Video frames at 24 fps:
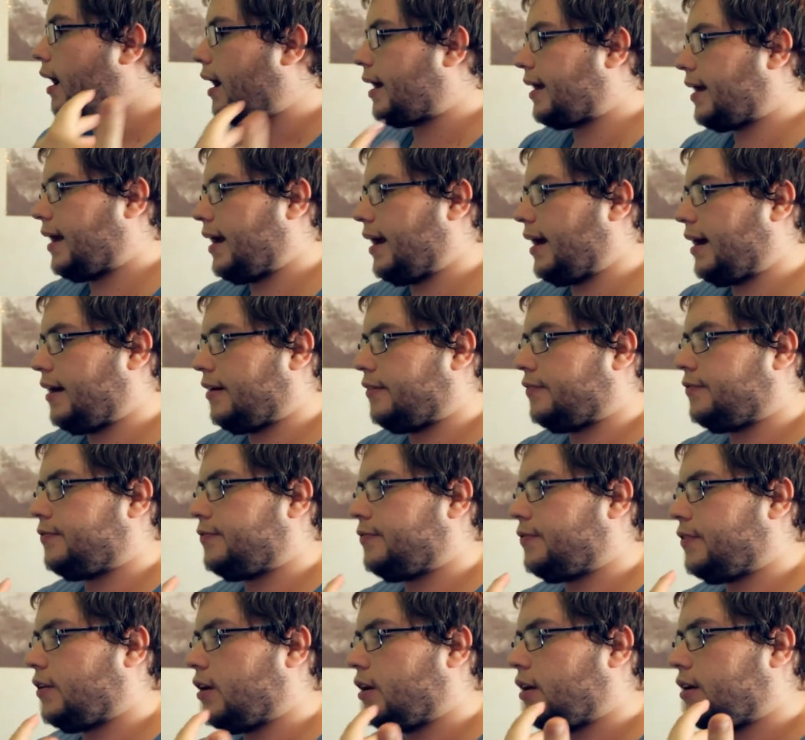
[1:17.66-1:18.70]
I have
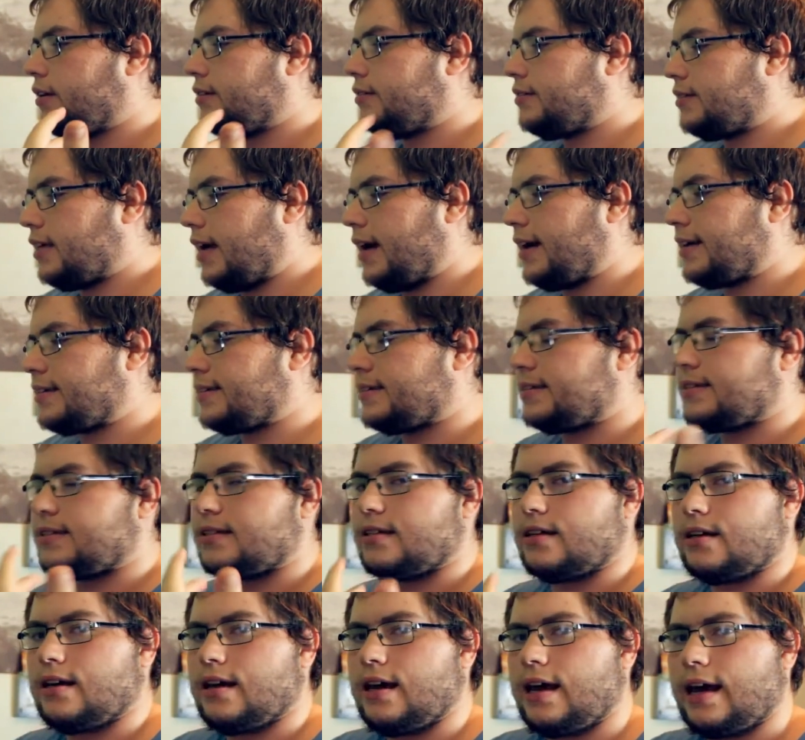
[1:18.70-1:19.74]

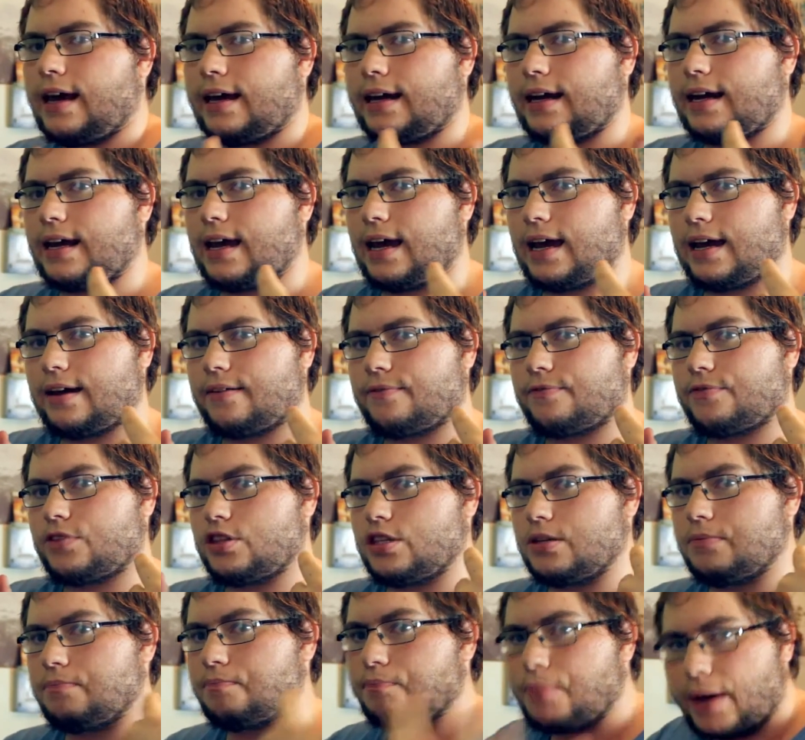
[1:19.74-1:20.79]
text and I have
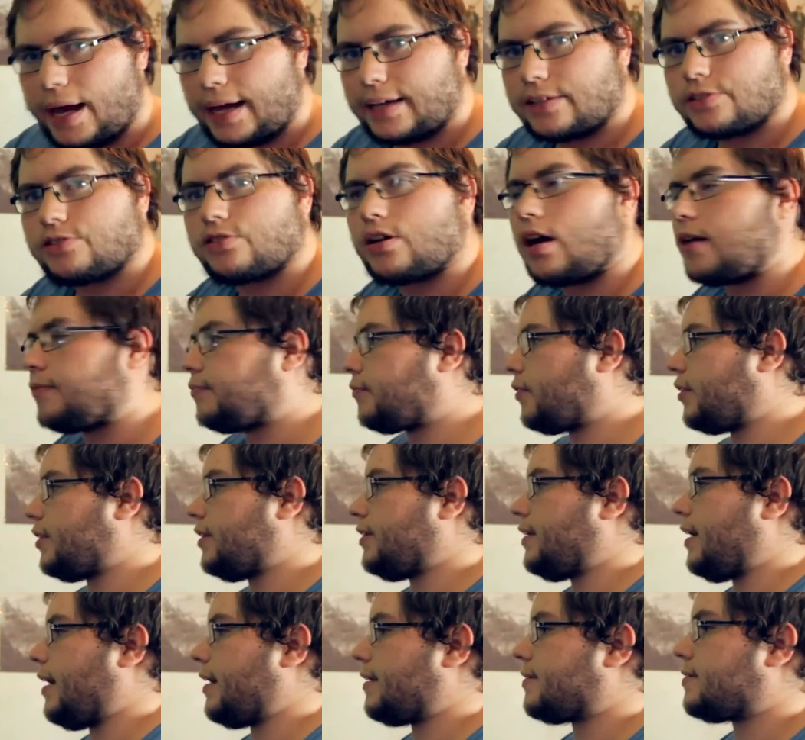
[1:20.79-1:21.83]
the backdrop for
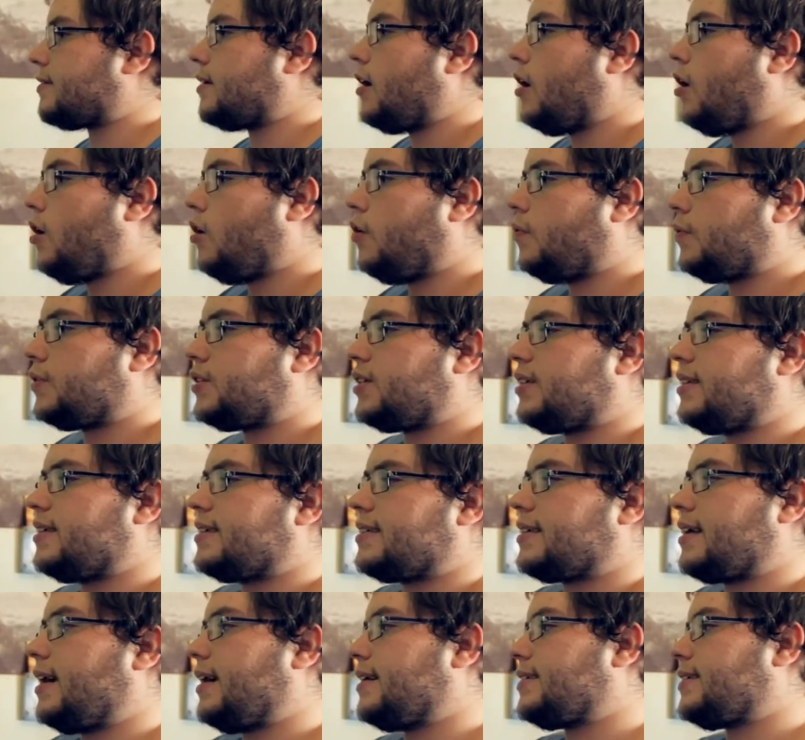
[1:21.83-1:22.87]
the text, which in
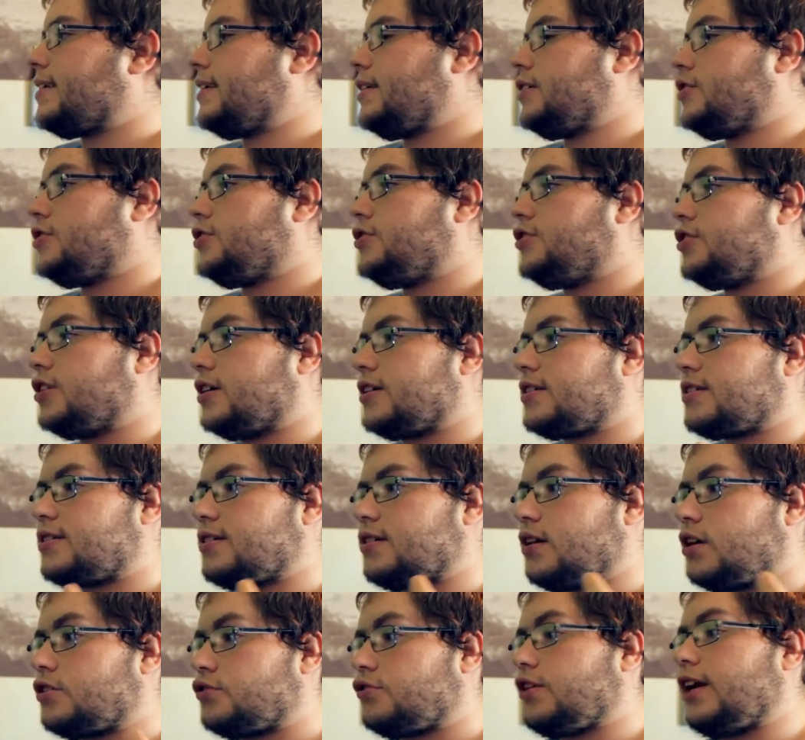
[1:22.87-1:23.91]
this case is
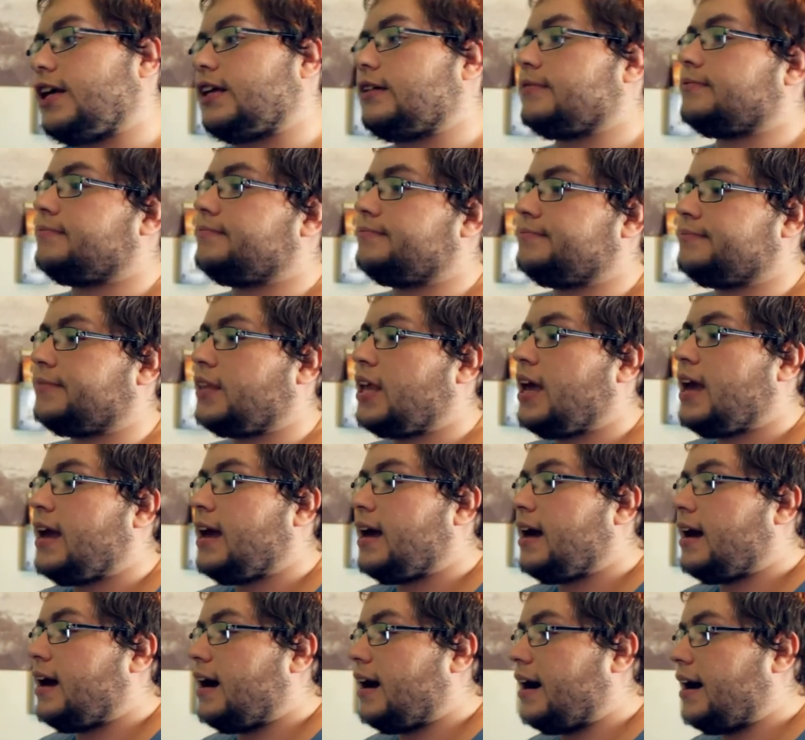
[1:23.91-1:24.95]
just a tree.
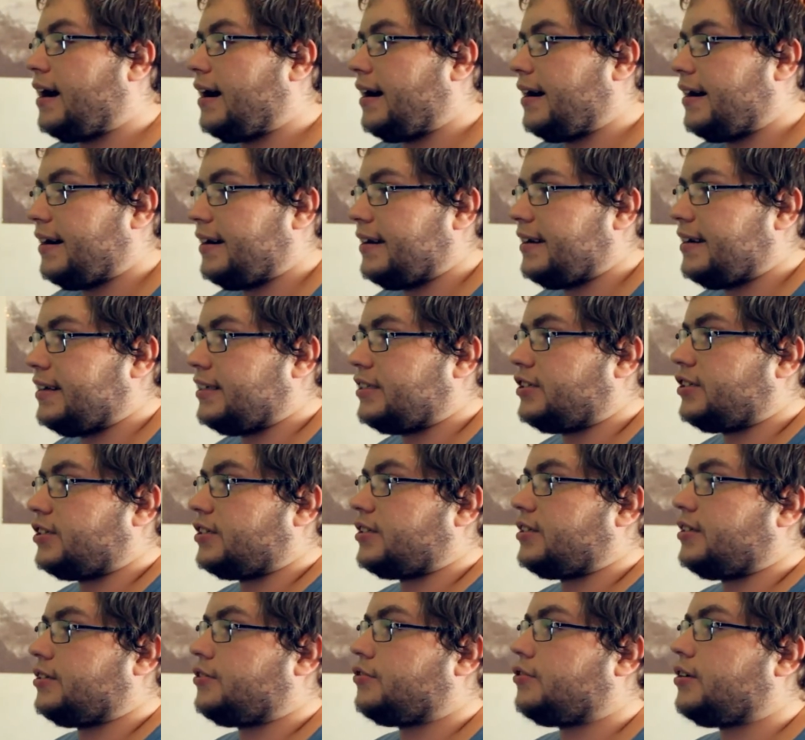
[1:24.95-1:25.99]
It's
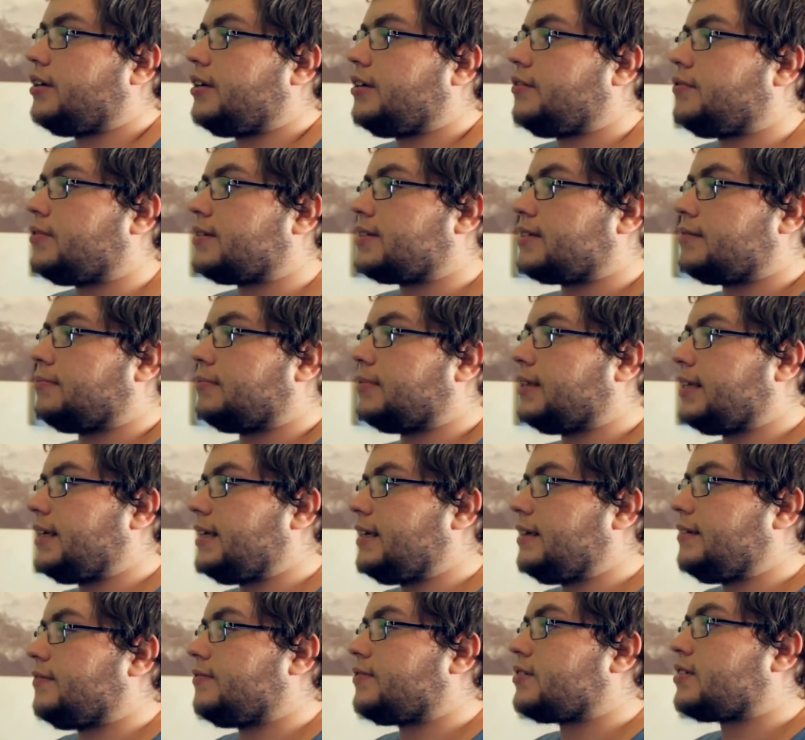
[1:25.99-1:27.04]
just a tree with some
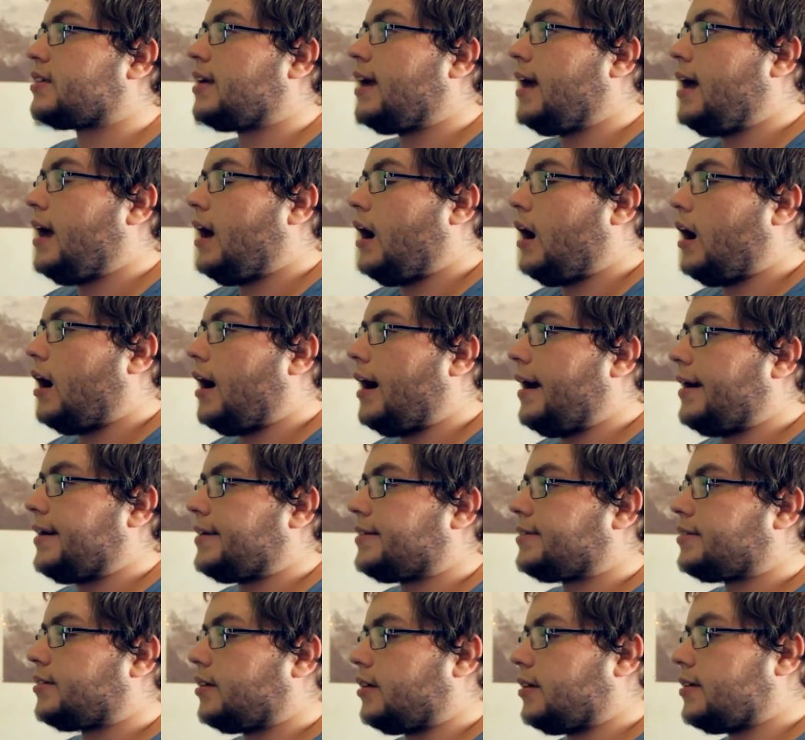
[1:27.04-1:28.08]
leaves
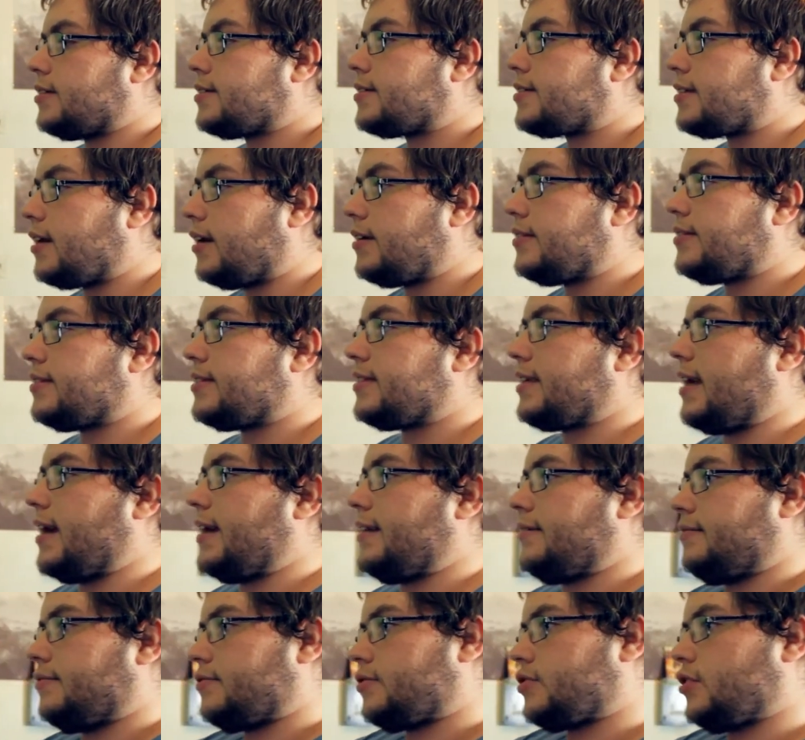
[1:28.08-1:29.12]
at
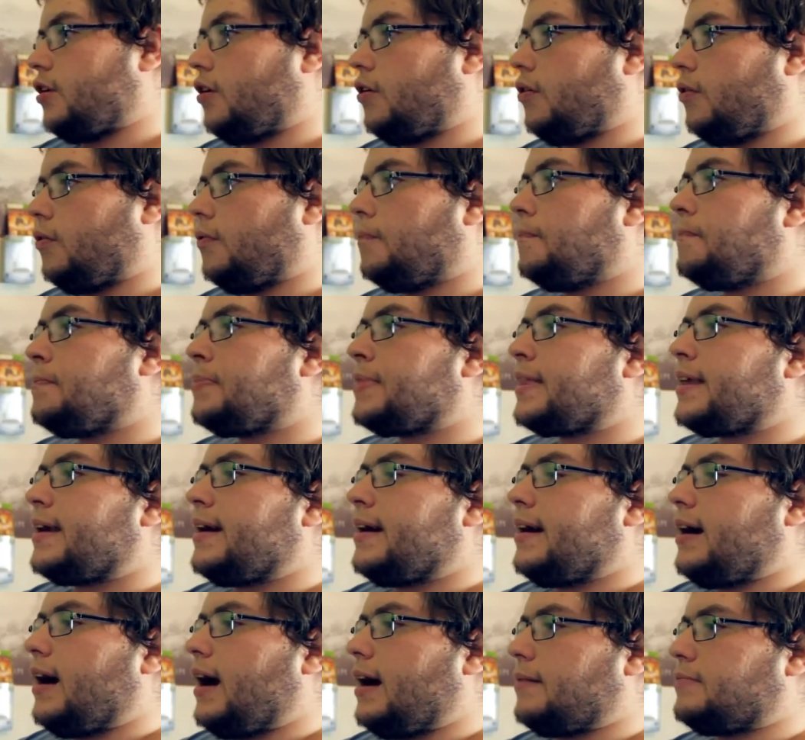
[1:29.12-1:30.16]
sunset. So
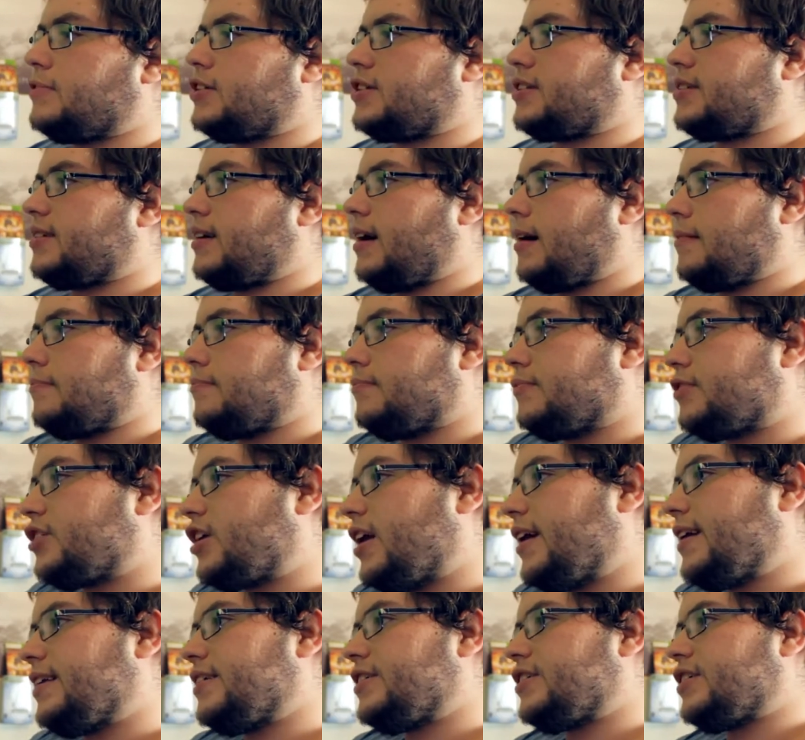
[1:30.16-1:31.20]
I'm
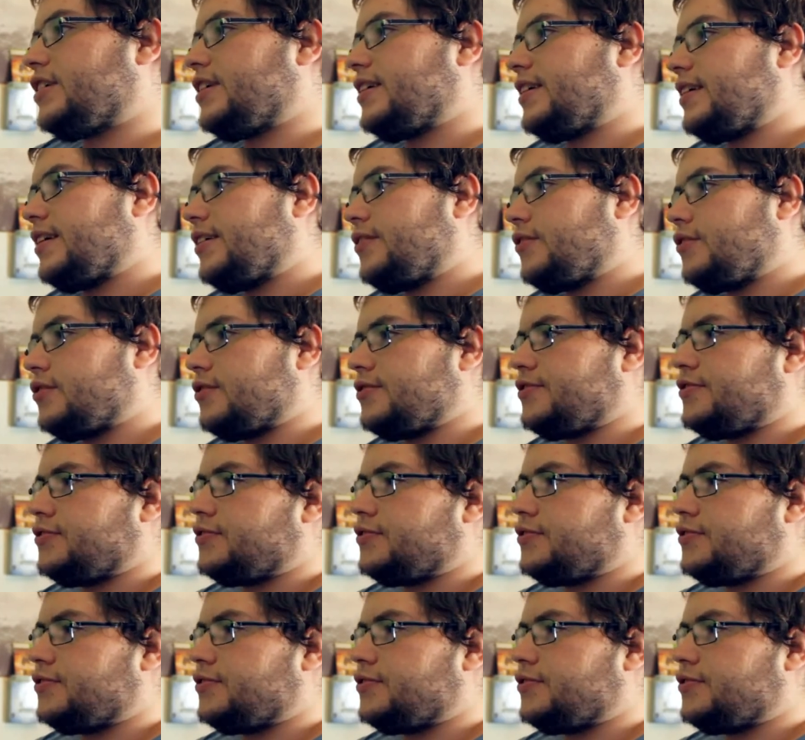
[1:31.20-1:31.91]
changing the